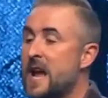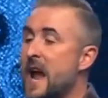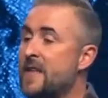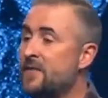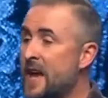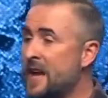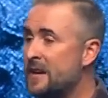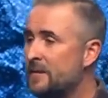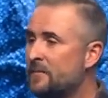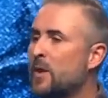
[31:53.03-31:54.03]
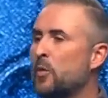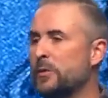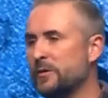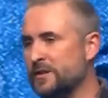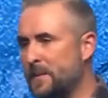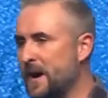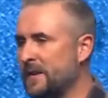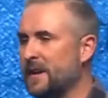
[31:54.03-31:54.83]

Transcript: And then we respond to the